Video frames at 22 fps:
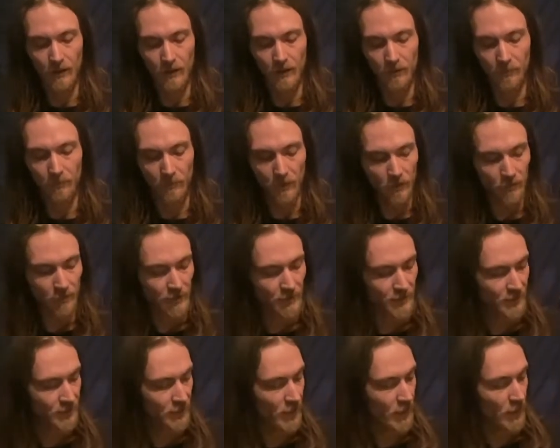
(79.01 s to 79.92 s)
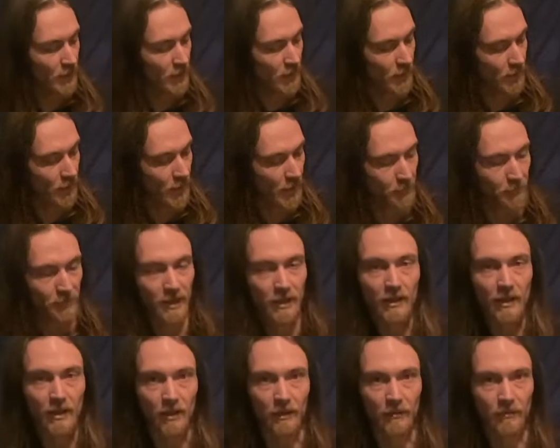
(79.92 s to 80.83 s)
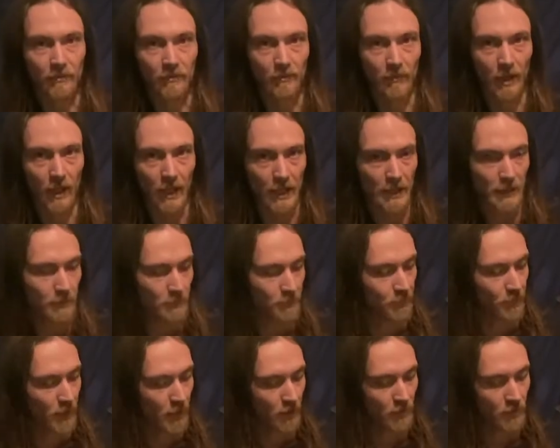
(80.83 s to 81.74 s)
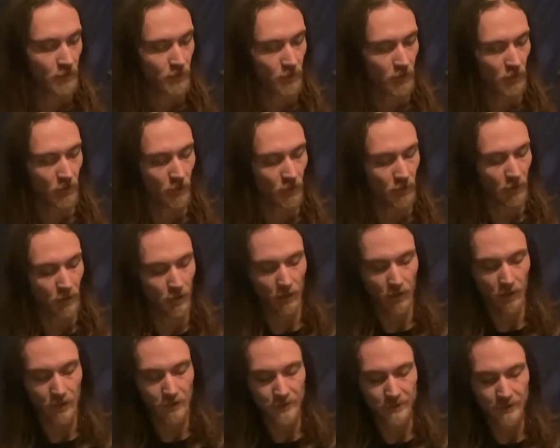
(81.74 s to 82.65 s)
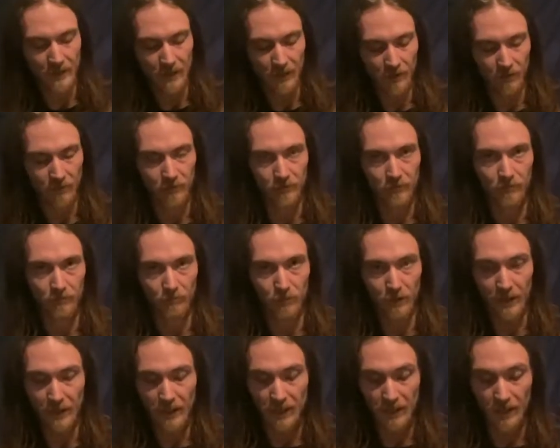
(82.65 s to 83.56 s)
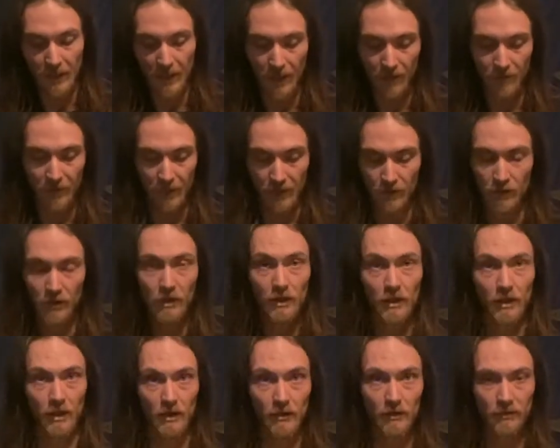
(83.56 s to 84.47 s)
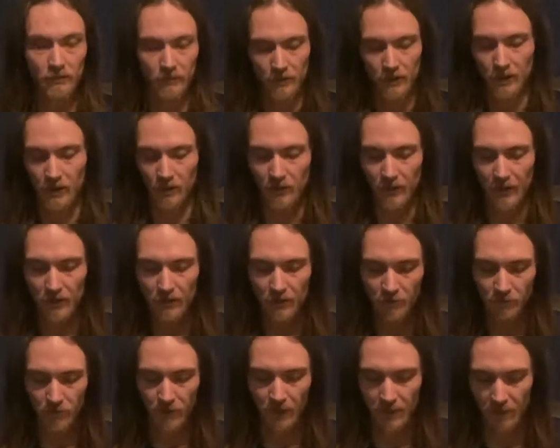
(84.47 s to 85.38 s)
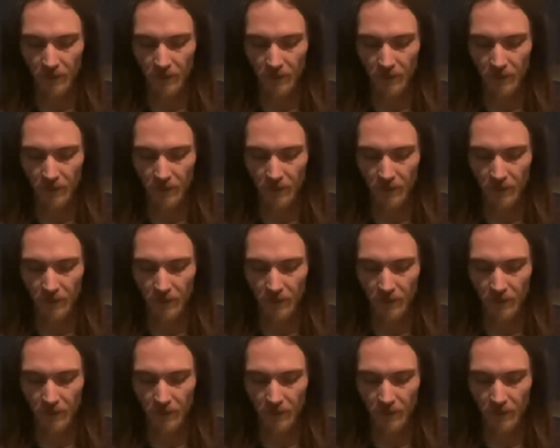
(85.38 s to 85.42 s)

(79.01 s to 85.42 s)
move the snare up here, right? So instead of playing it how they could have, they could have played it